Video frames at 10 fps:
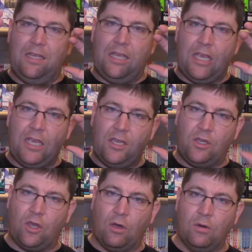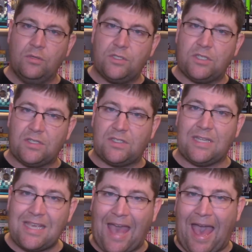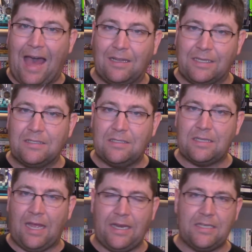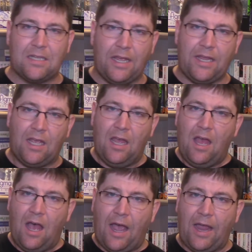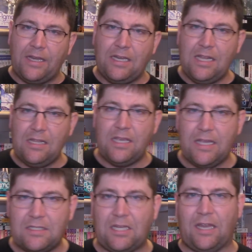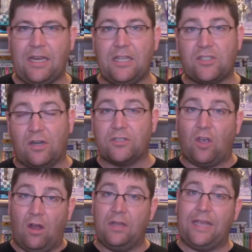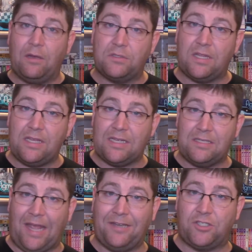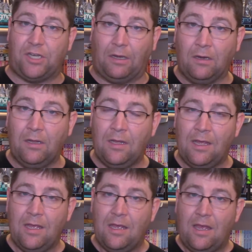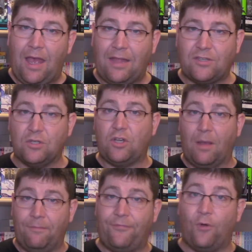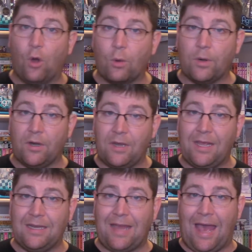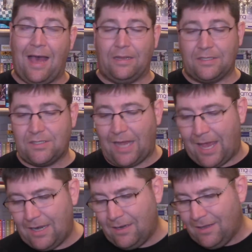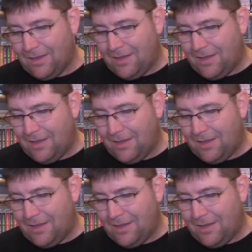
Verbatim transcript: he goes to see Alice and he's like, I need the intent, and he starts calling out to the intention to come forward into Alice. And